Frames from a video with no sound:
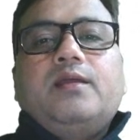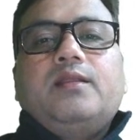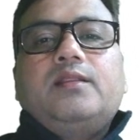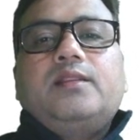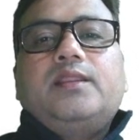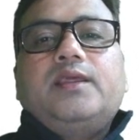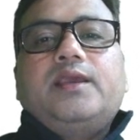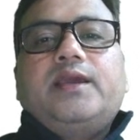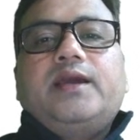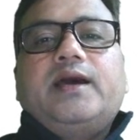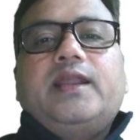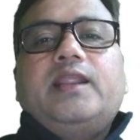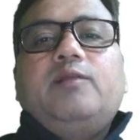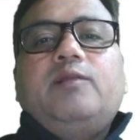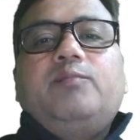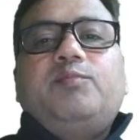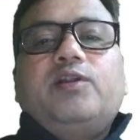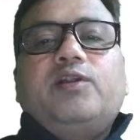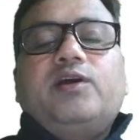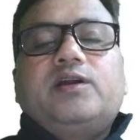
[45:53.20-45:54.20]
The color
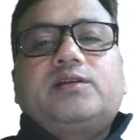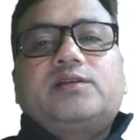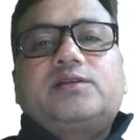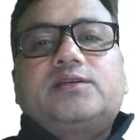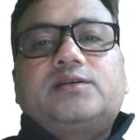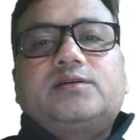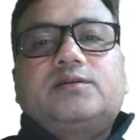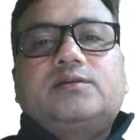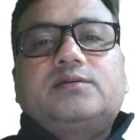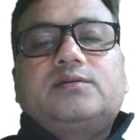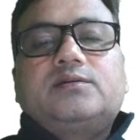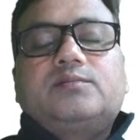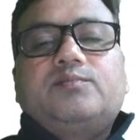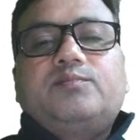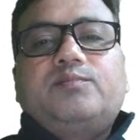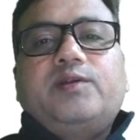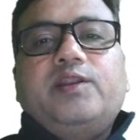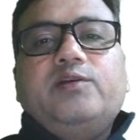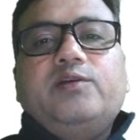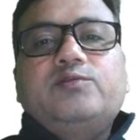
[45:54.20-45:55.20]
product
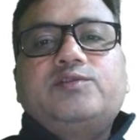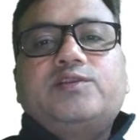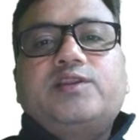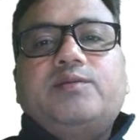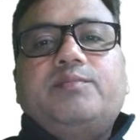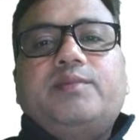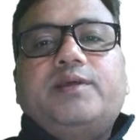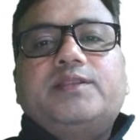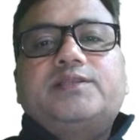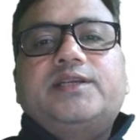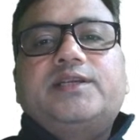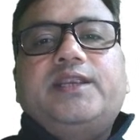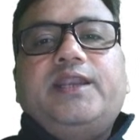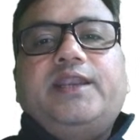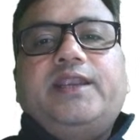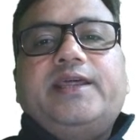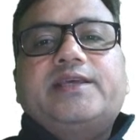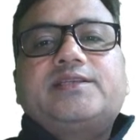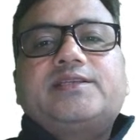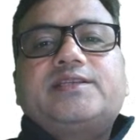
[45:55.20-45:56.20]
produced in benzidine
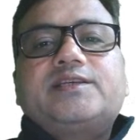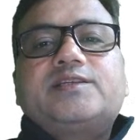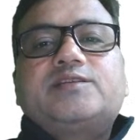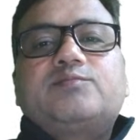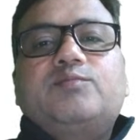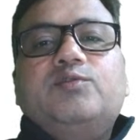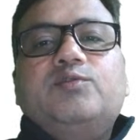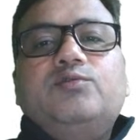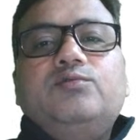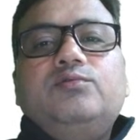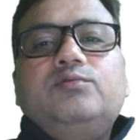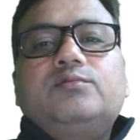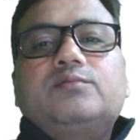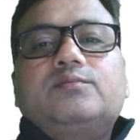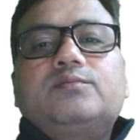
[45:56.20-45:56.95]
test is blue.